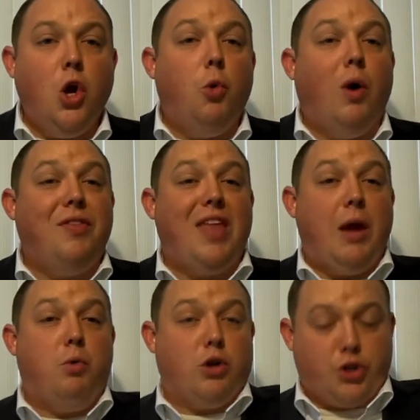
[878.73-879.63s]
when they
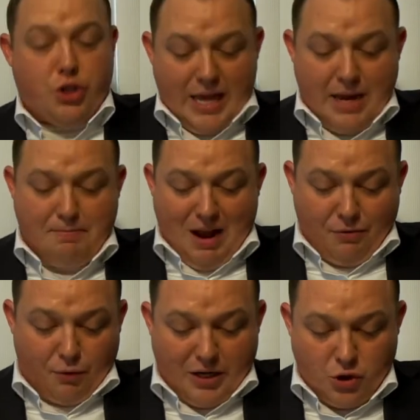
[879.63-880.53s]
were sick, my
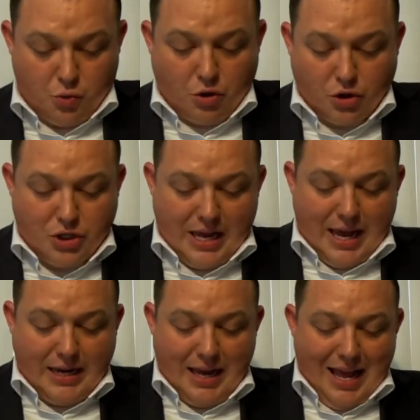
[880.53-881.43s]
friends were
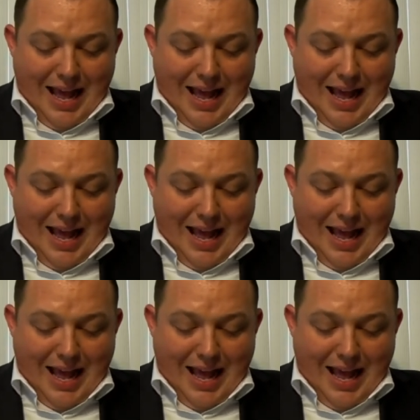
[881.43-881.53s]
sick,